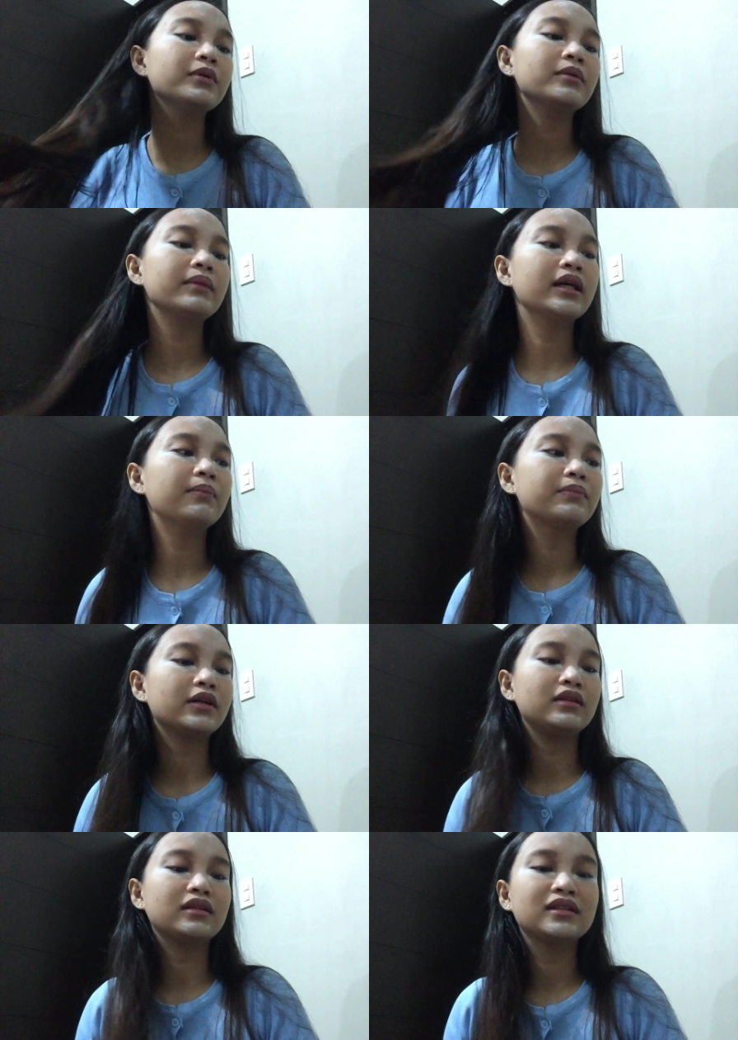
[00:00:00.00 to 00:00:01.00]
Your makeup
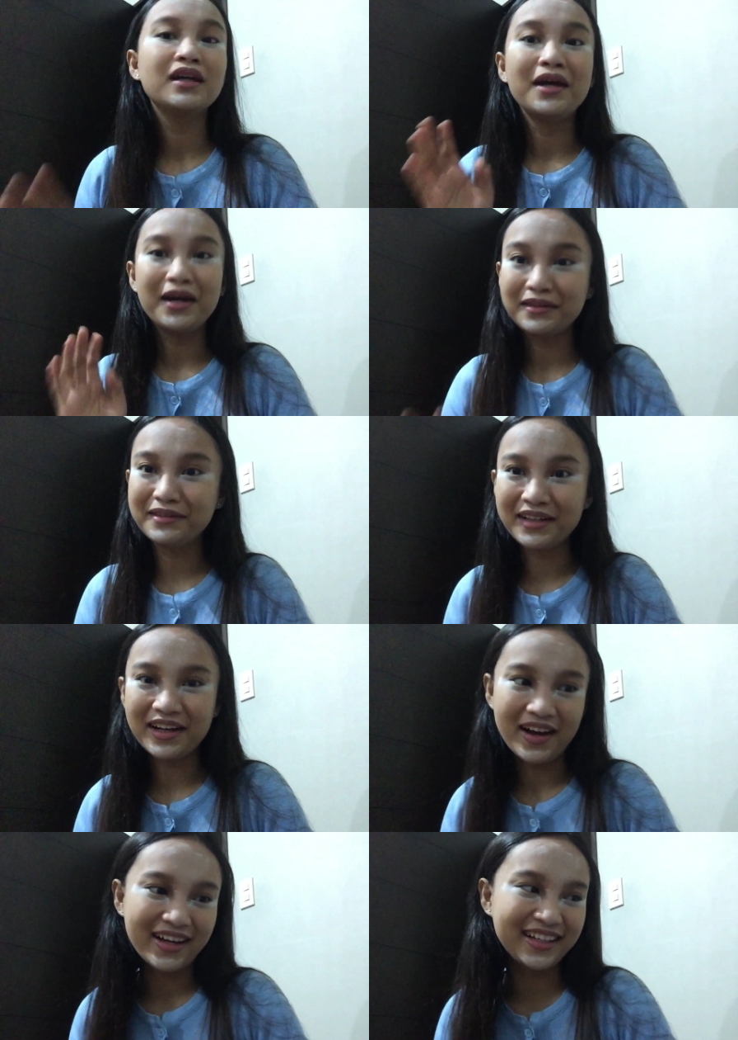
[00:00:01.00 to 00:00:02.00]
products. Ito
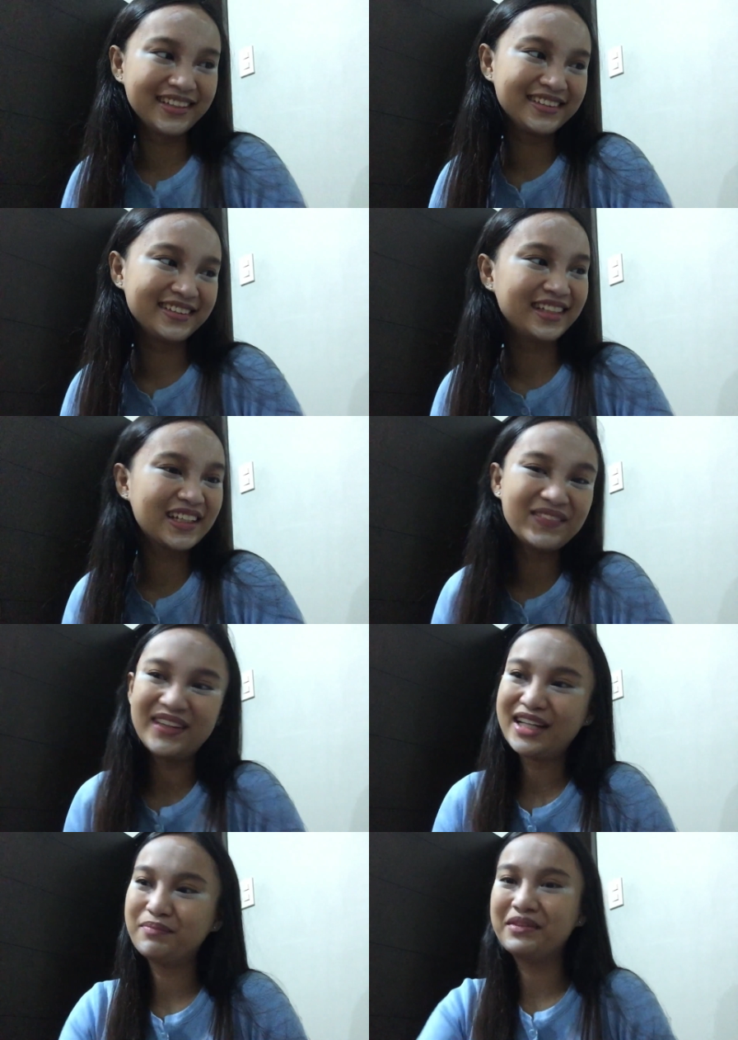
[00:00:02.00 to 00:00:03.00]
na, guys.
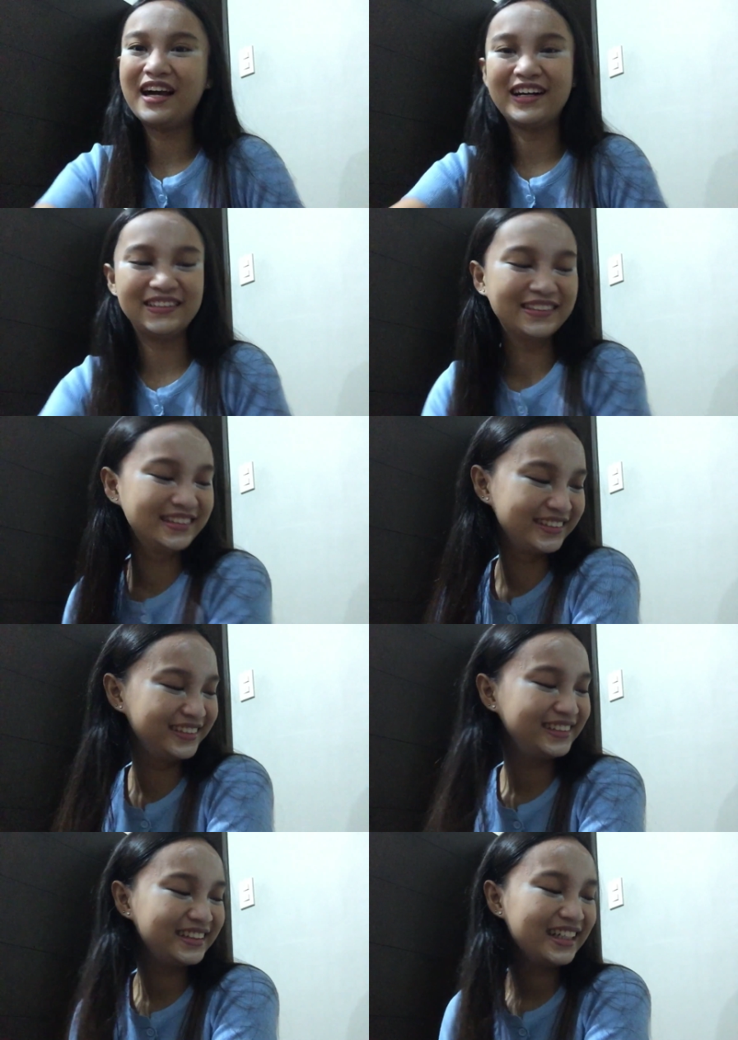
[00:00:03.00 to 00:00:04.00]
Nag-makeup na ako.
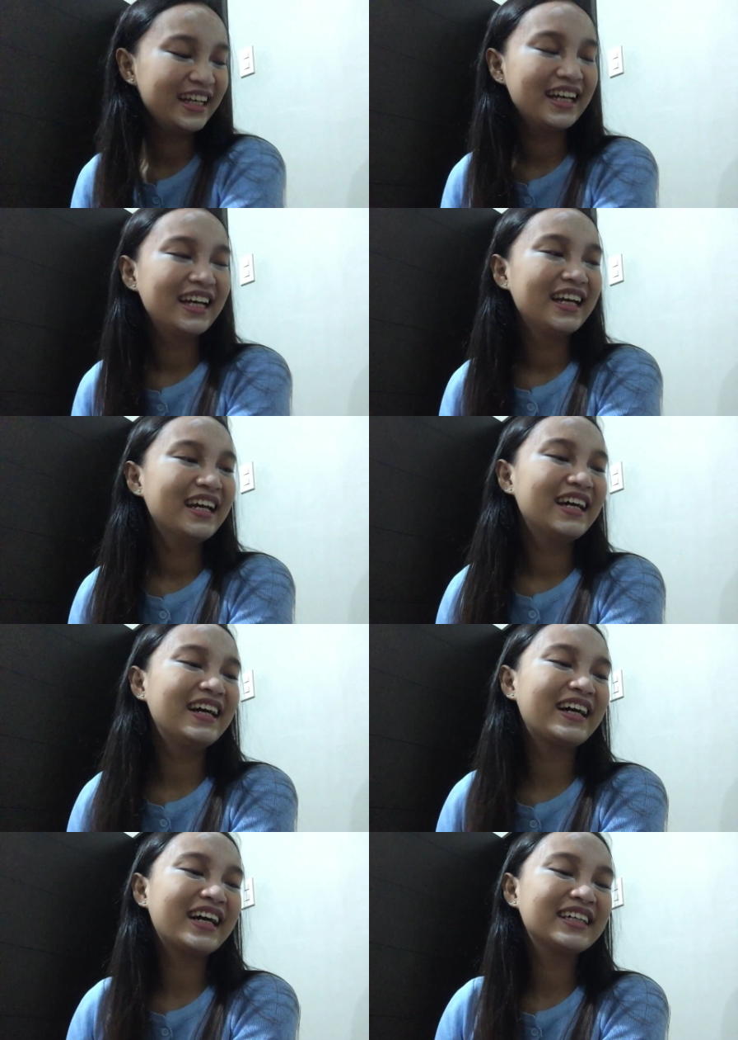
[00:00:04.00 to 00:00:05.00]

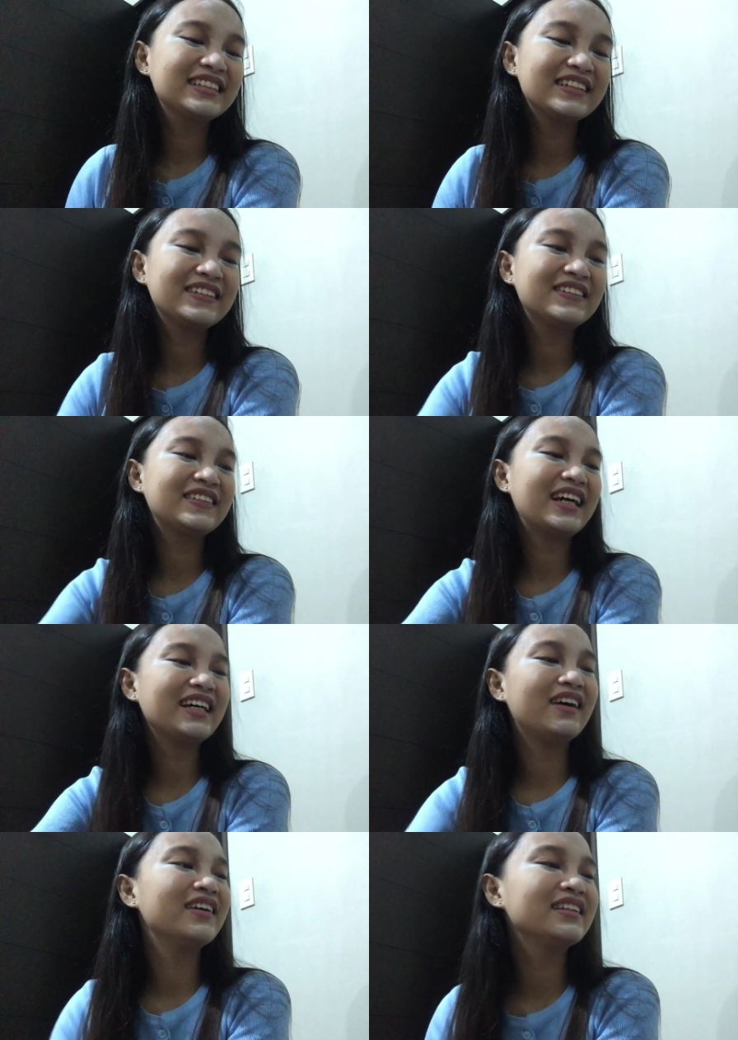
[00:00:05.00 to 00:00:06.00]
Okay, so,
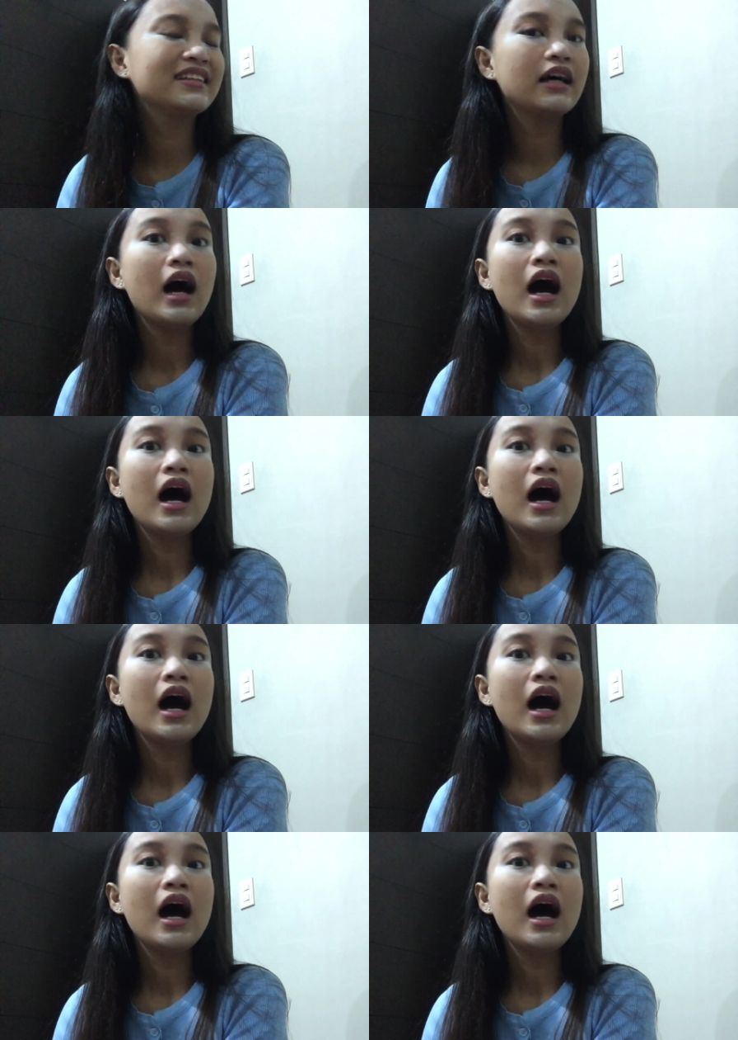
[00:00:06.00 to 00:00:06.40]
ayan.